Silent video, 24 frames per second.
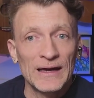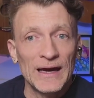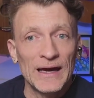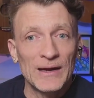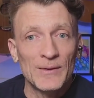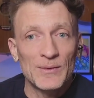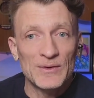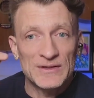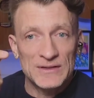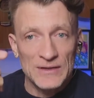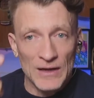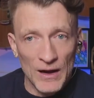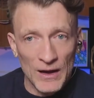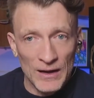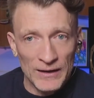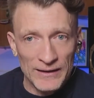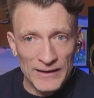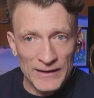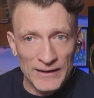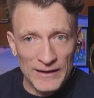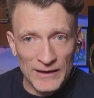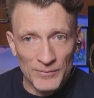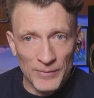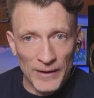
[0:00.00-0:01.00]
And he was
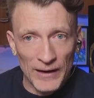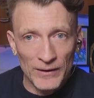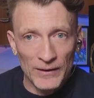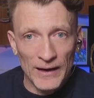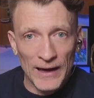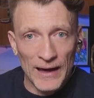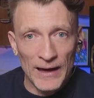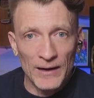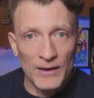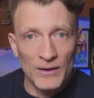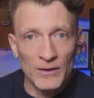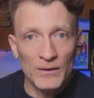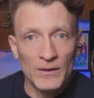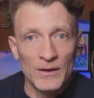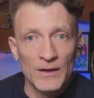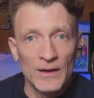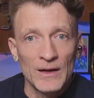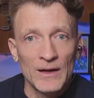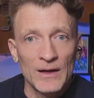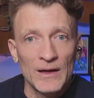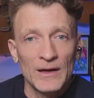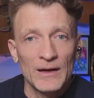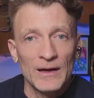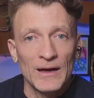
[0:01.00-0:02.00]
talking about how,
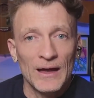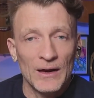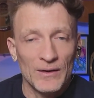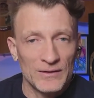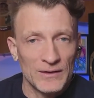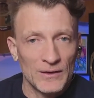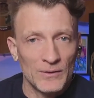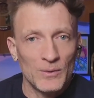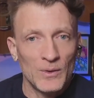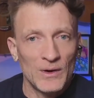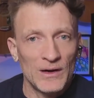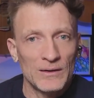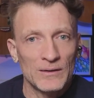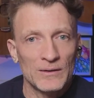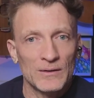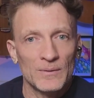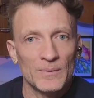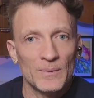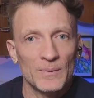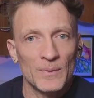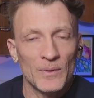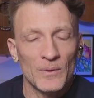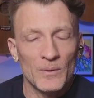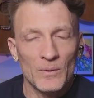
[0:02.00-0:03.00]
and I was like, well,
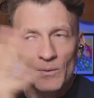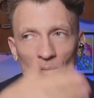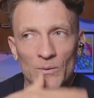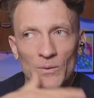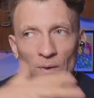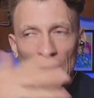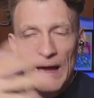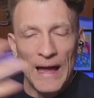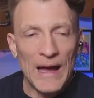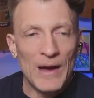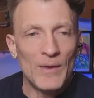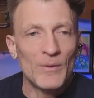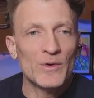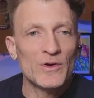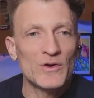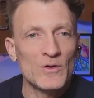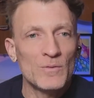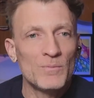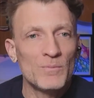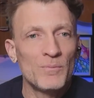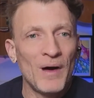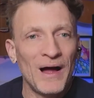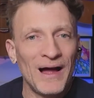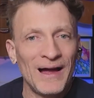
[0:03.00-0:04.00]
how are
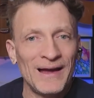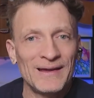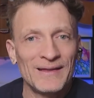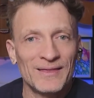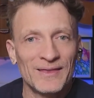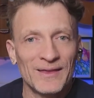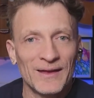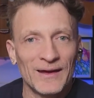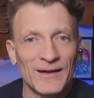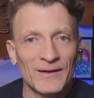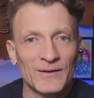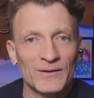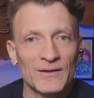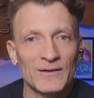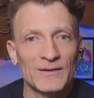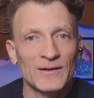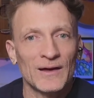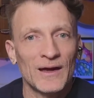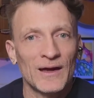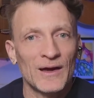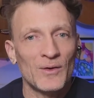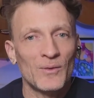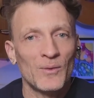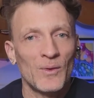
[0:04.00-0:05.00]
you buying things?
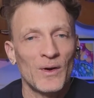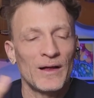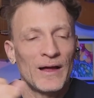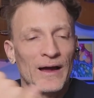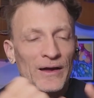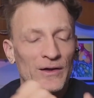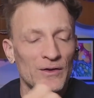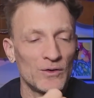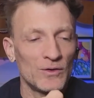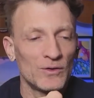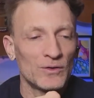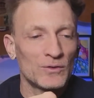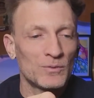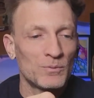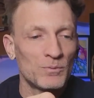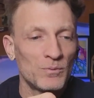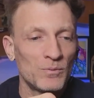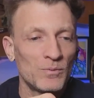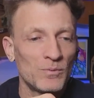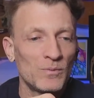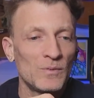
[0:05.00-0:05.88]
He's like, well, I use